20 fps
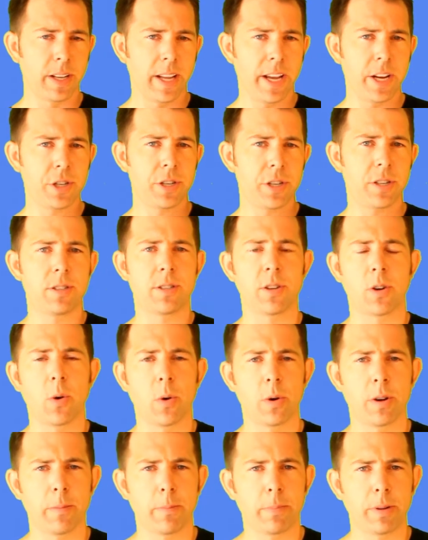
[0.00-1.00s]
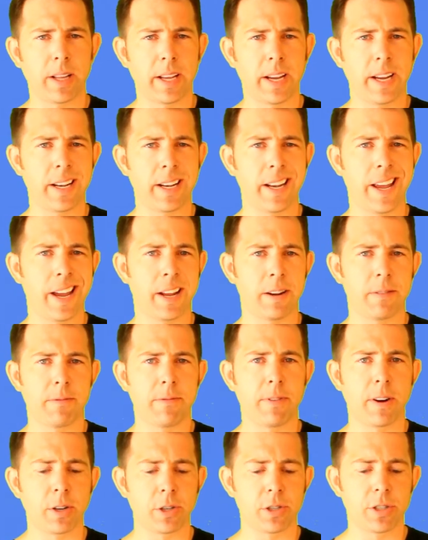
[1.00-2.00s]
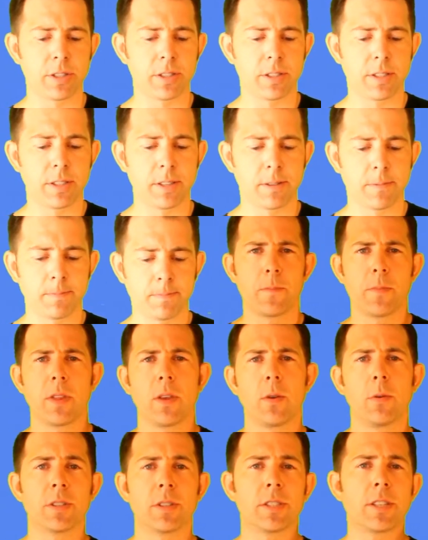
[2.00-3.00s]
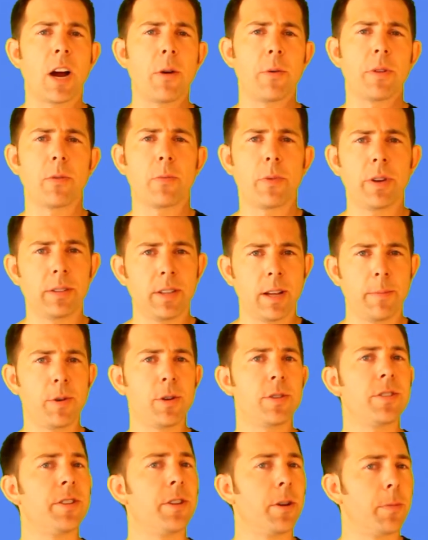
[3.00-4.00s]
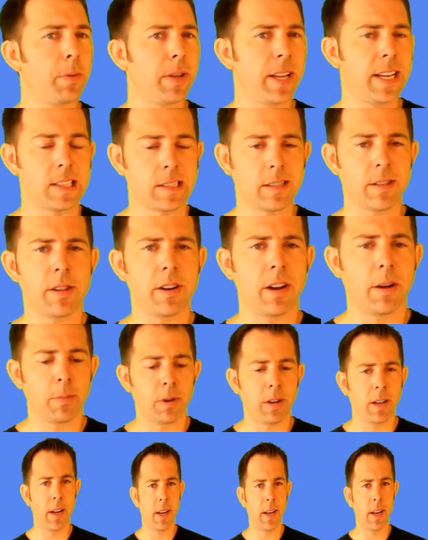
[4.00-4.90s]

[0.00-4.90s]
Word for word: relations, the coordinate plane, and functions. We'll start with the real numbers and their place on the number